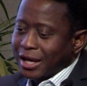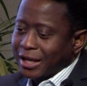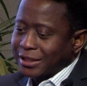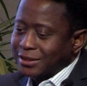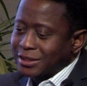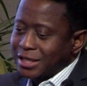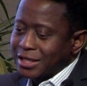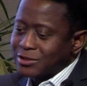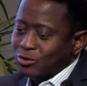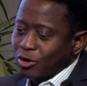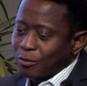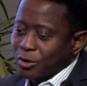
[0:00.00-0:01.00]
it ticks
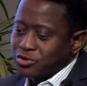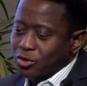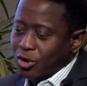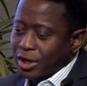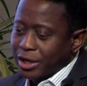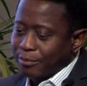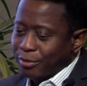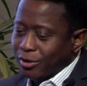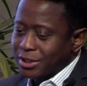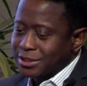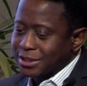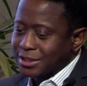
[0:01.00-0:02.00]
almost all the
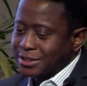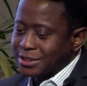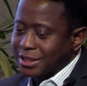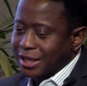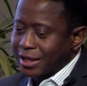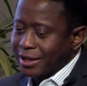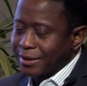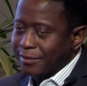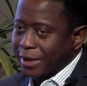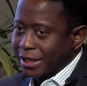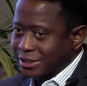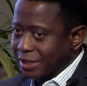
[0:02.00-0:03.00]
boxes
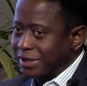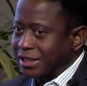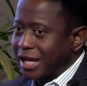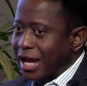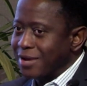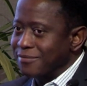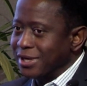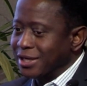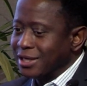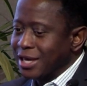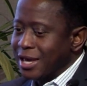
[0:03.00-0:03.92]
except the timing.